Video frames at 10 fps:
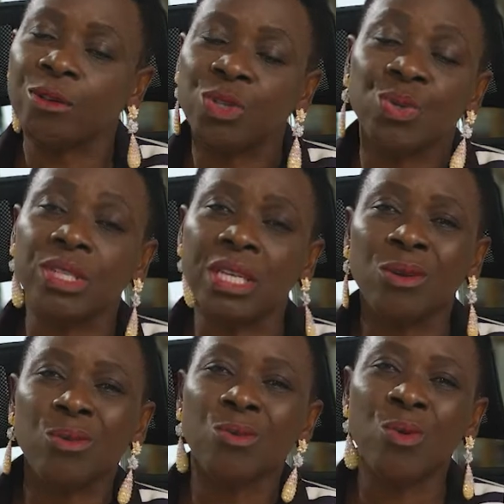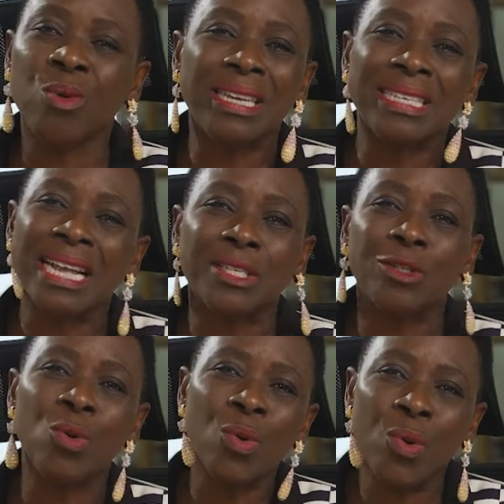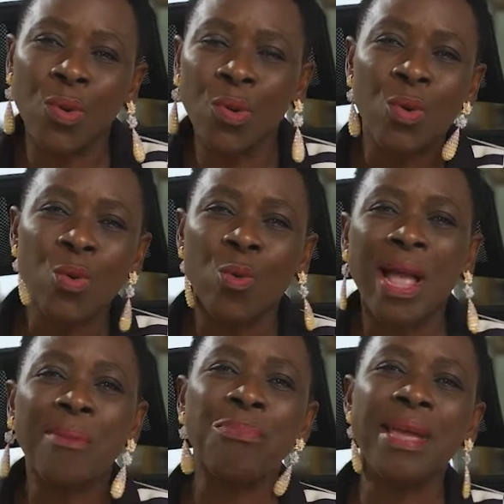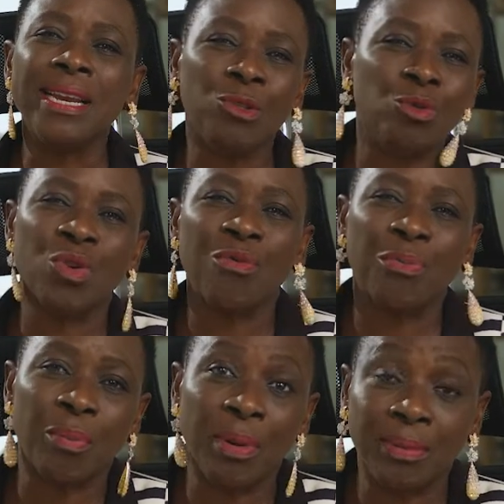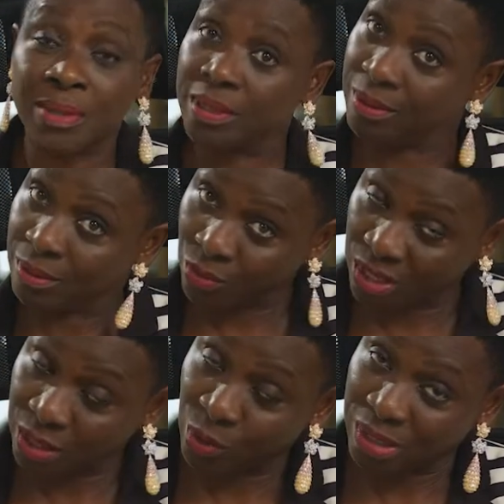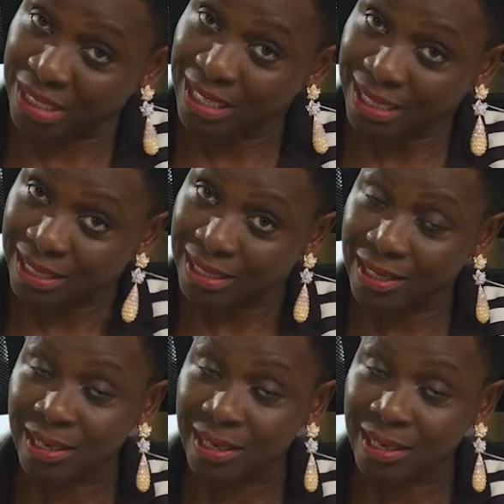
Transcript: used to say, well, it's as though we are paid to solve problems, which is what it is.